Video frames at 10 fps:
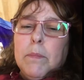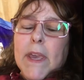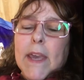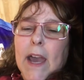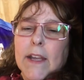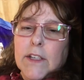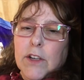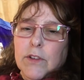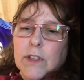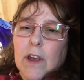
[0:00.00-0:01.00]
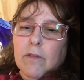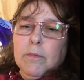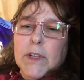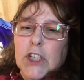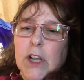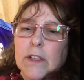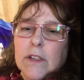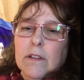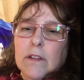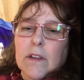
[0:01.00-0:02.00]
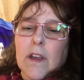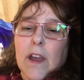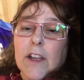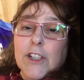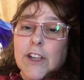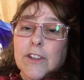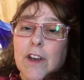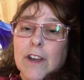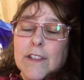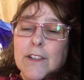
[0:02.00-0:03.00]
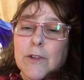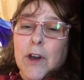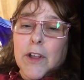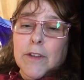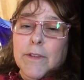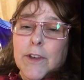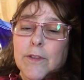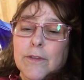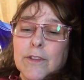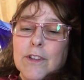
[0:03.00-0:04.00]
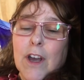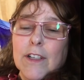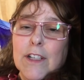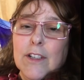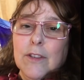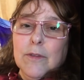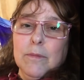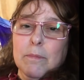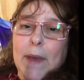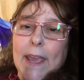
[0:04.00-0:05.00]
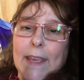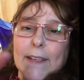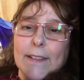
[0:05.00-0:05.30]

be kind to yourself. Be gentle and gentle hugs to all of you. Talk to you soon. Bye.